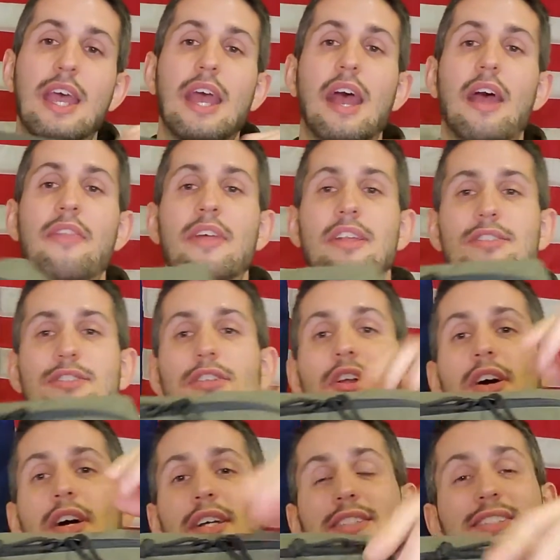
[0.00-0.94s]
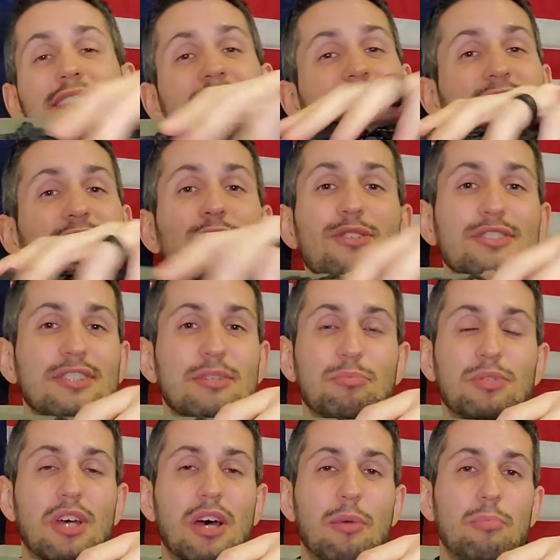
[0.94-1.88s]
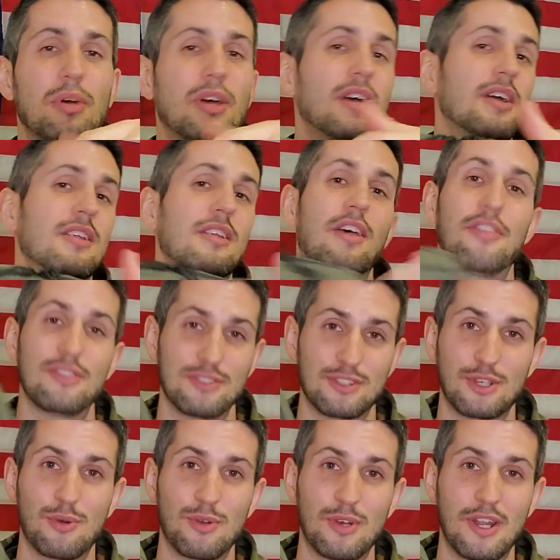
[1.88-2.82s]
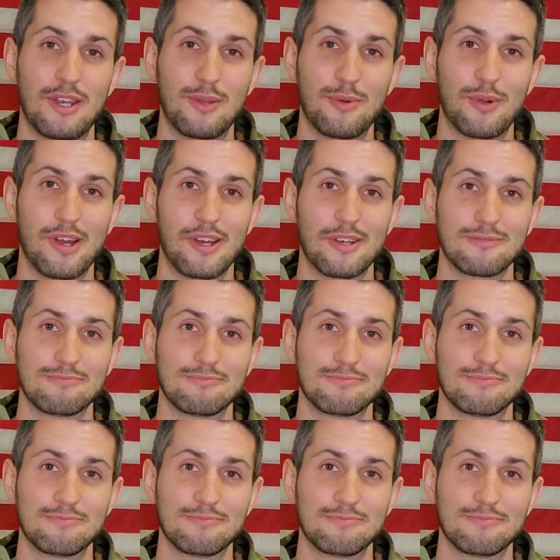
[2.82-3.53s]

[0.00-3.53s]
and then as long as this is all zipped up, nothing's going anywhere.